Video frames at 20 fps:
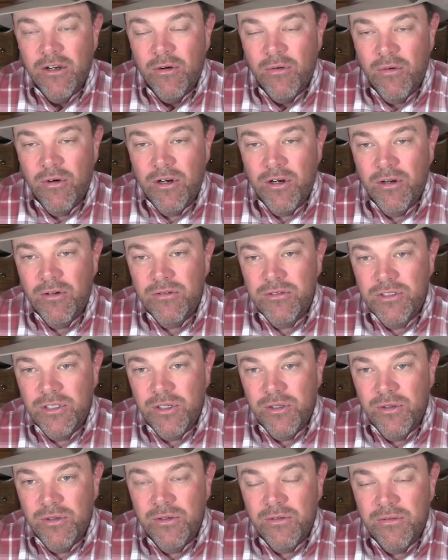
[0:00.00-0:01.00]

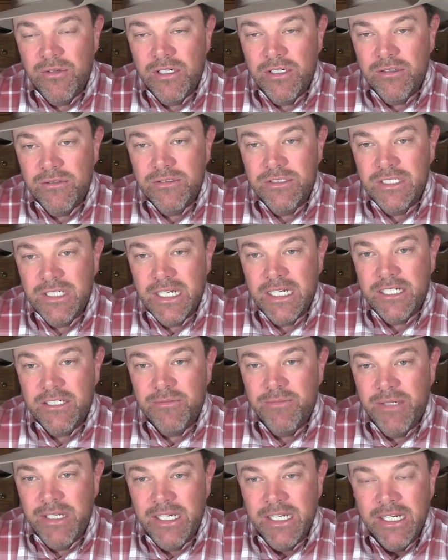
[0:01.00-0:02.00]
102 to 106.
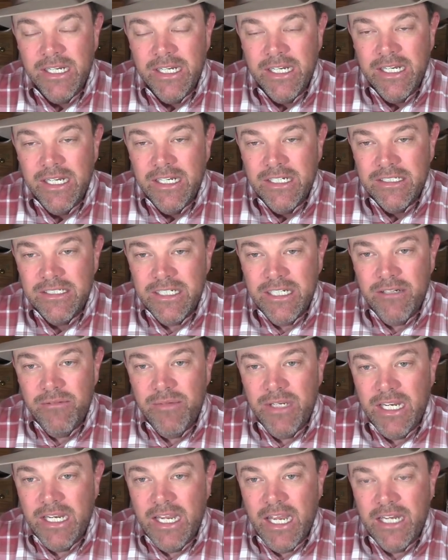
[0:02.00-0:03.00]
But
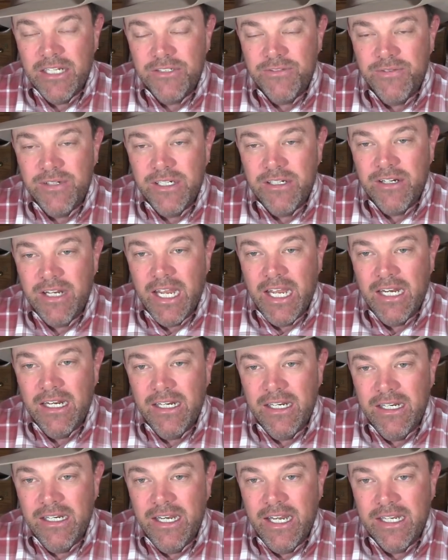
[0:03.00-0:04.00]
CME Cash Feeder Cattle
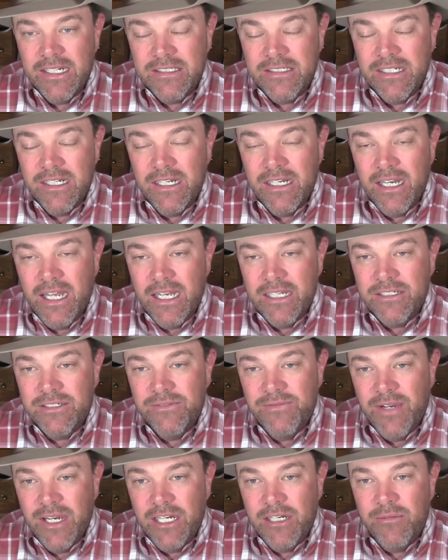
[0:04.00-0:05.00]
Index, last
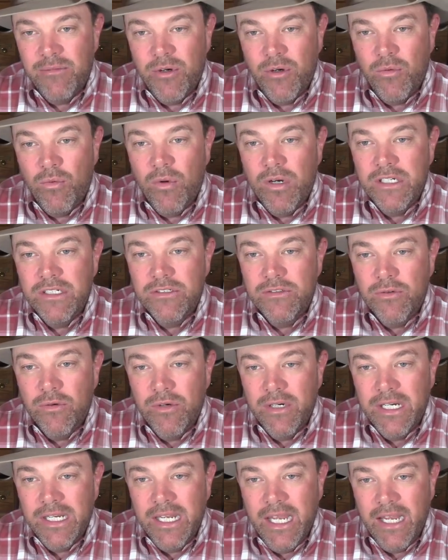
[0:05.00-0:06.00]
available
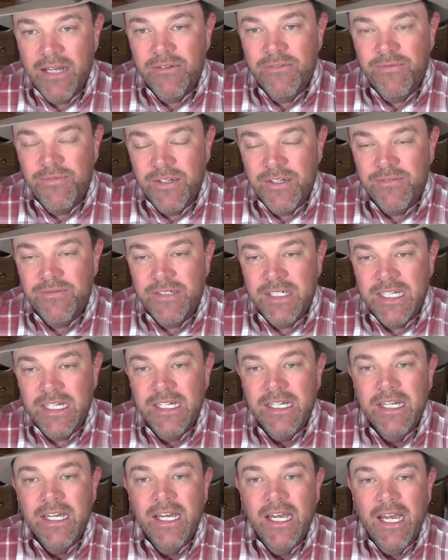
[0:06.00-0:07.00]

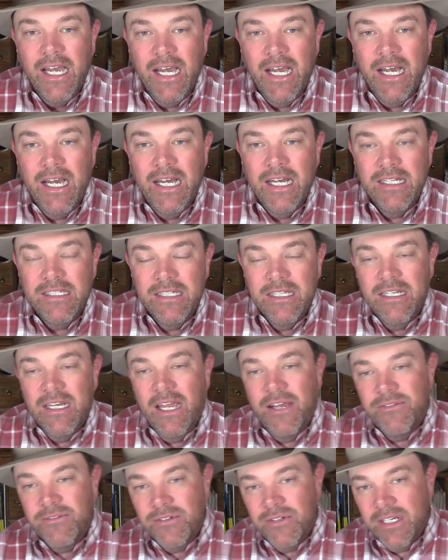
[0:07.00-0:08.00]
128.50. And then
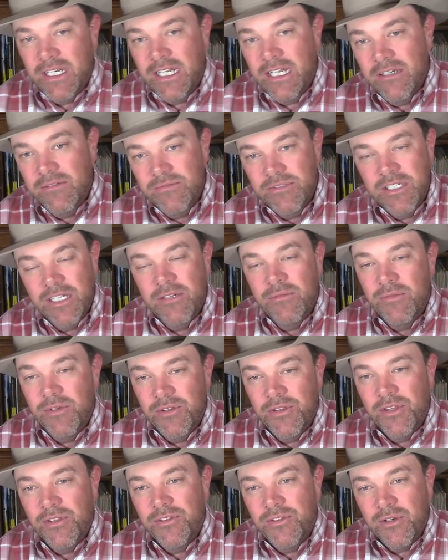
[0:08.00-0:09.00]
after it comes in
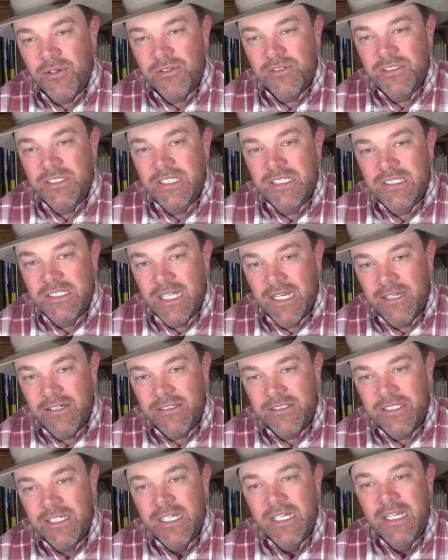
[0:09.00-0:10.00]
with the Thursday
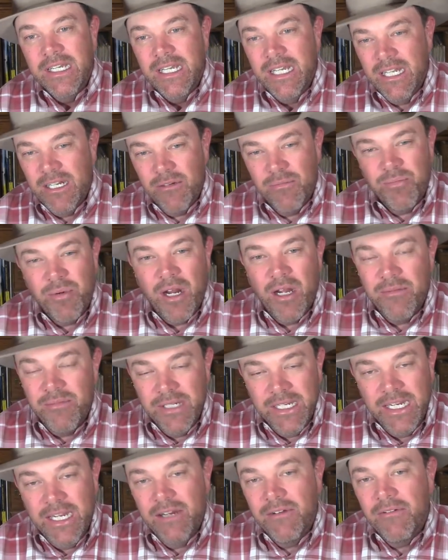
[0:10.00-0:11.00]
sales, it'll
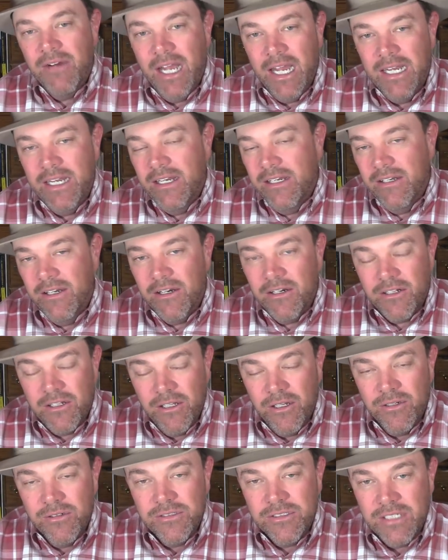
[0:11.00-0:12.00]
probably get right in there
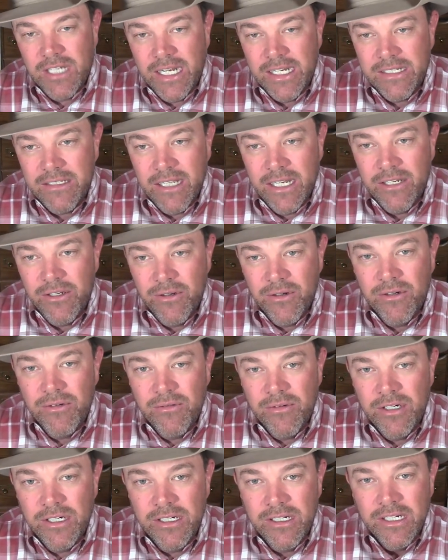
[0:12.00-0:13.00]
close like they knew it
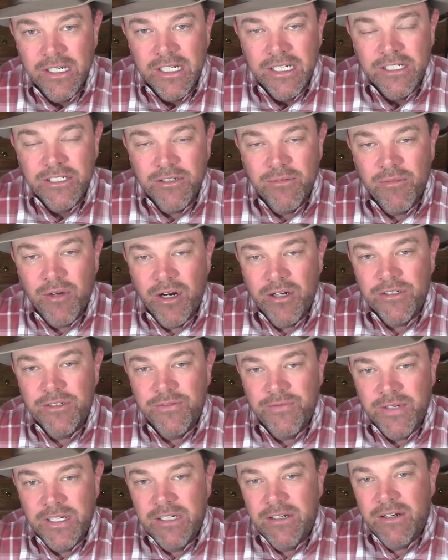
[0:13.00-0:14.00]
would to March
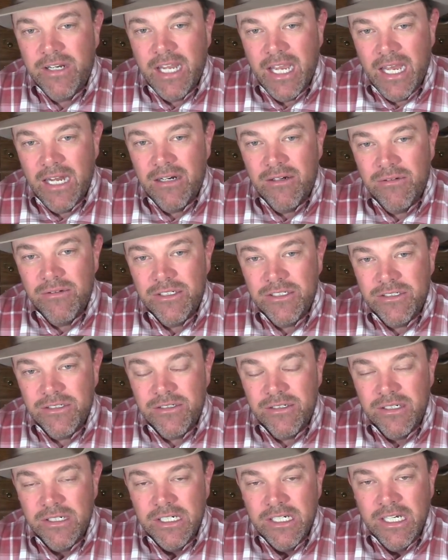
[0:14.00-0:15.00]
feeder cattle, which
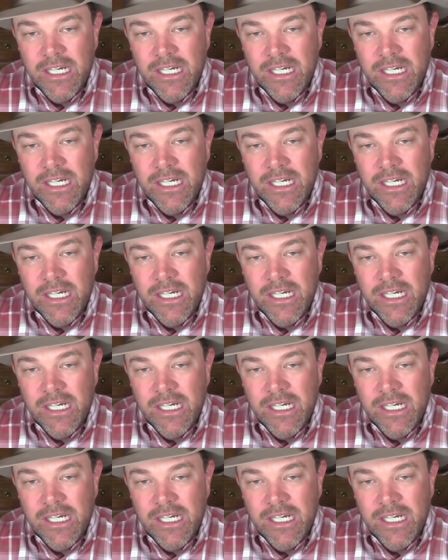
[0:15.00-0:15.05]
are